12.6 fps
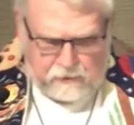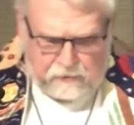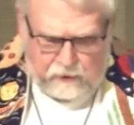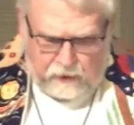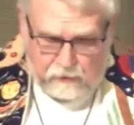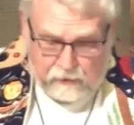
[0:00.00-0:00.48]

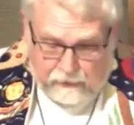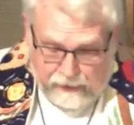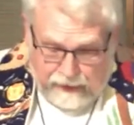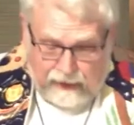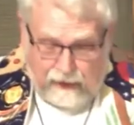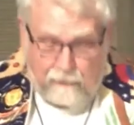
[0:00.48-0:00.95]
struggle,
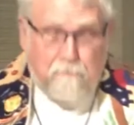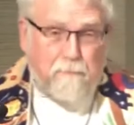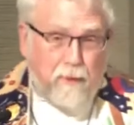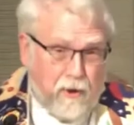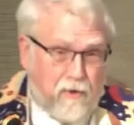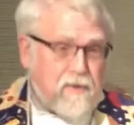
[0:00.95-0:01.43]
God
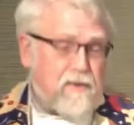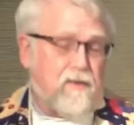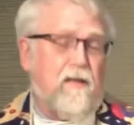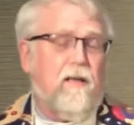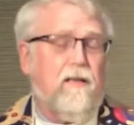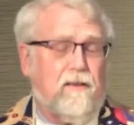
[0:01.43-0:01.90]

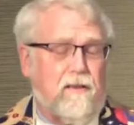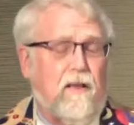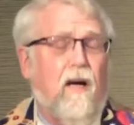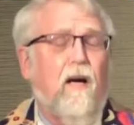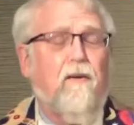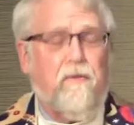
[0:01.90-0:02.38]
births a
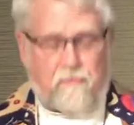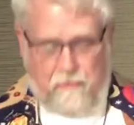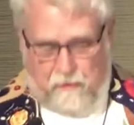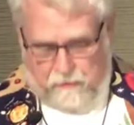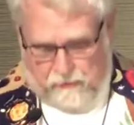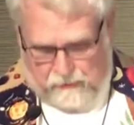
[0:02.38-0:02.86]
star
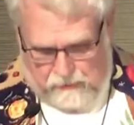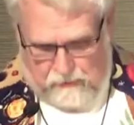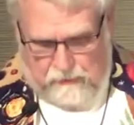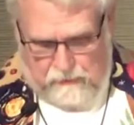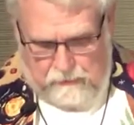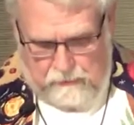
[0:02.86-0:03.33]
thrower.
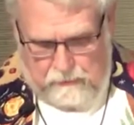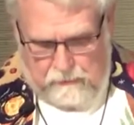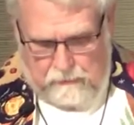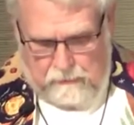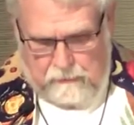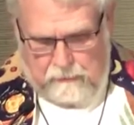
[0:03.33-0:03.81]

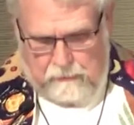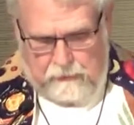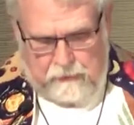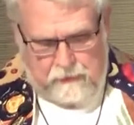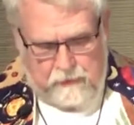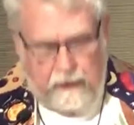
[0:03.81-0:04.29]

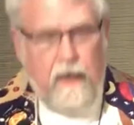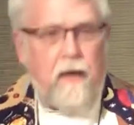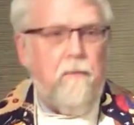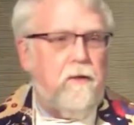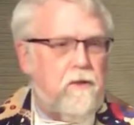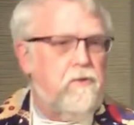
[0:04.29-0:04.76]
His
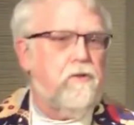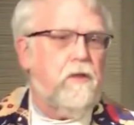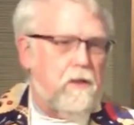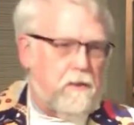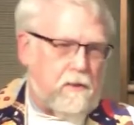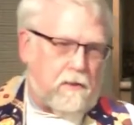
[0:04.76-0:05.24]
name is
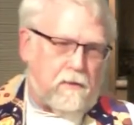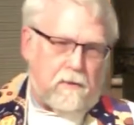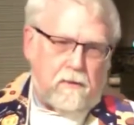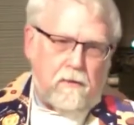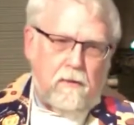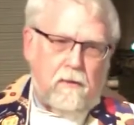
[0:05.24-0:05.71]

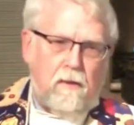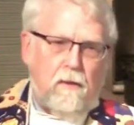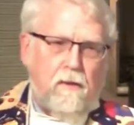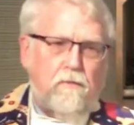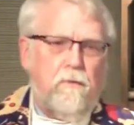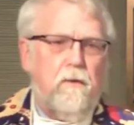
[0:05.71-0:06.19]
Jesus,
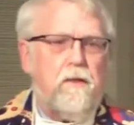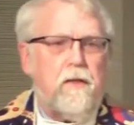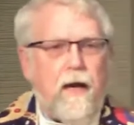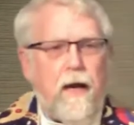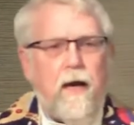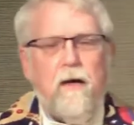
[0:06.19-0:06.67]
from the
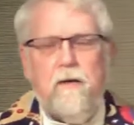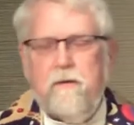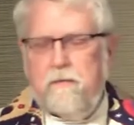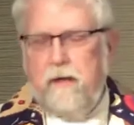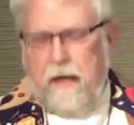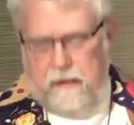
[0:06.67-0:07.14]
town
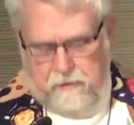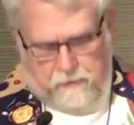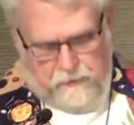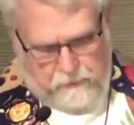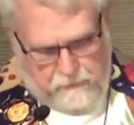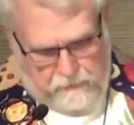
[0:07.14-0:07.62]
of
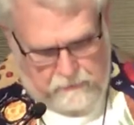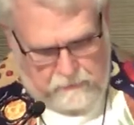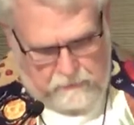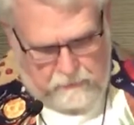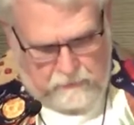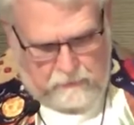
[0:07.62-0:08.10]
Nazareth.
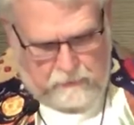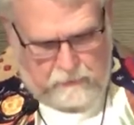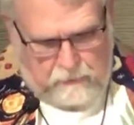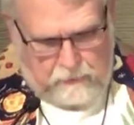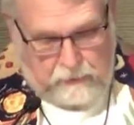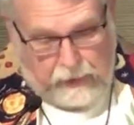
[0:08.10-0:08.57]

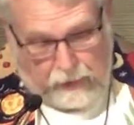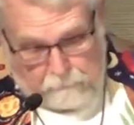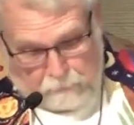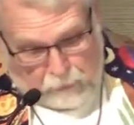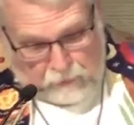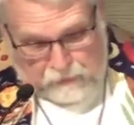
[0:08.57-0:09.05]

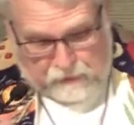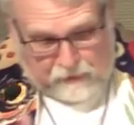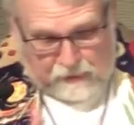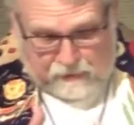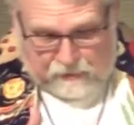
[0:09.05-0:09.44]
God births this